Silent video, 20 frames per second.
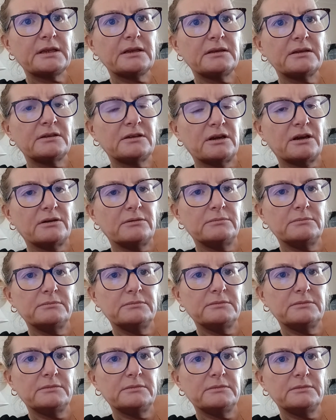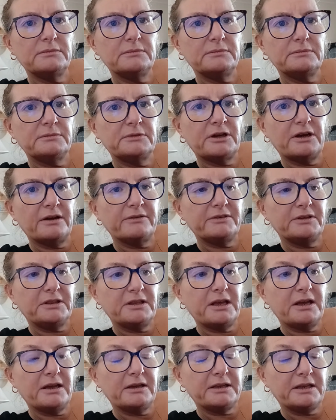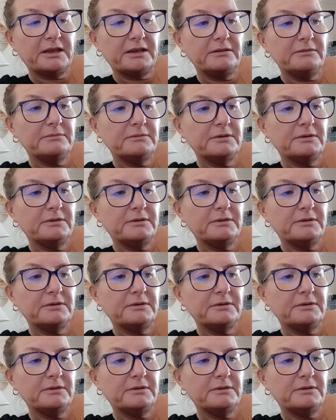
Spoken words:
not having that again.